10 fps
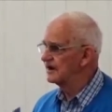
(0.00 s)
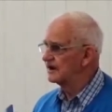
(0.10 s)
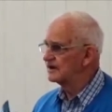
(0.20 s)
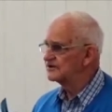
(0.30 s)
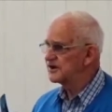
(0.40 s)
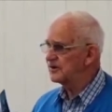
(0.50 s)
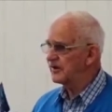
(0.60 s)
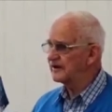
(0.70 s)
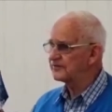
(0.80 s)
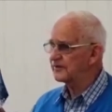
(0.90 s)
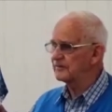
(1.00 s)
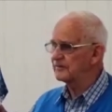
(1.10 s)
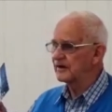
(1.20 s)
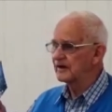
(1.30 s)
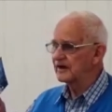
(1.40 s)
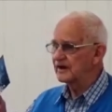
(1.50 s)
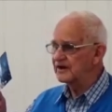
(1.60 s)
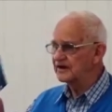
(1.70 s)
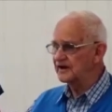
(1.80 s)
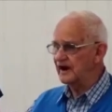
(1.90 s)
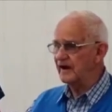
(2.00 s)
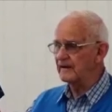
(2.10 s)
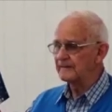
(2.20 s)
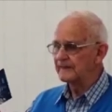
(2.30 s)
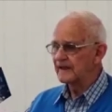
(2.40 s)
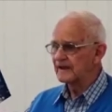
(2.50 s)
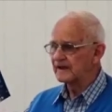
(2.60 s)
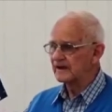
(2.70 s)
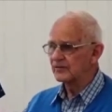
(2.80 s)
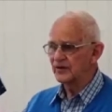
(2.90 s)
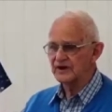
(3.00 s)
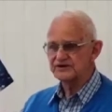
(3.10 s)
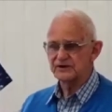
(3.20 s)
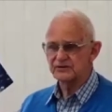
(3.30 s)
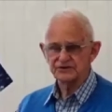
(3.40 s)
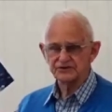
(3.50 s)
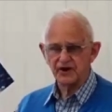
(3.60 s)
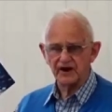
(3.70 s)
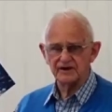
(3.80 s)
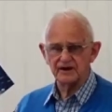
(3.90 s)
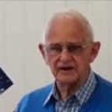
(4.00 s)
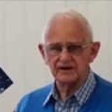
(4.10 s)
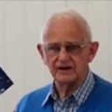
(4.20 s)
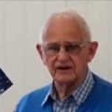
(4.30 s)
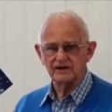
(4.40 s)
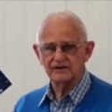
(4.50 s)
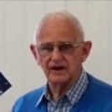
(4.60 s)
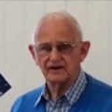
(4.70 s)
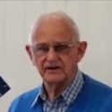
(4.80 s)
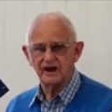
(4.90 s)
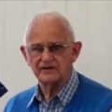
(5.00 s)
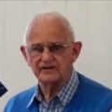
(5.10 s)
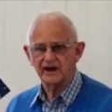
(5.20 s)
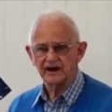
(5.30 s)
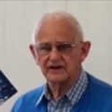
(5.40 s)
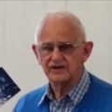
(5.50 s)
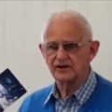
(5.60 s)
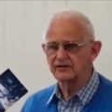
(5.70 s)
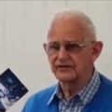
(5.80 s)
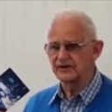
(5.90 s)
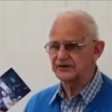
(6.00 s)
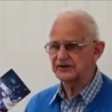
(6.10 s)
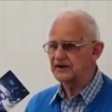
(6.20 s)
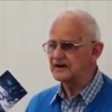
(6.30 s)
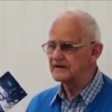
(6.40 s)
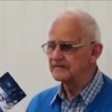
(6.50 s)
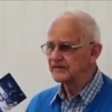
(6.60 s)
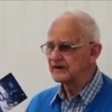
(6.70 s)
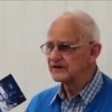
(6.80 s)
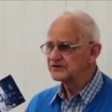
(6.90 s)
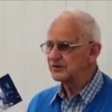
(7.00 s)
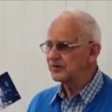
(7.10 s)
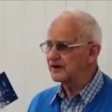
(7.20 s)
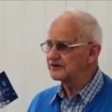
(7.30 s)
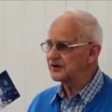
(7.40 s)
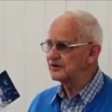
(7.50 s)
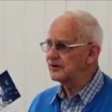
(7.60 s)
She went from India, where she was trained in uh, Delhi University. She went to,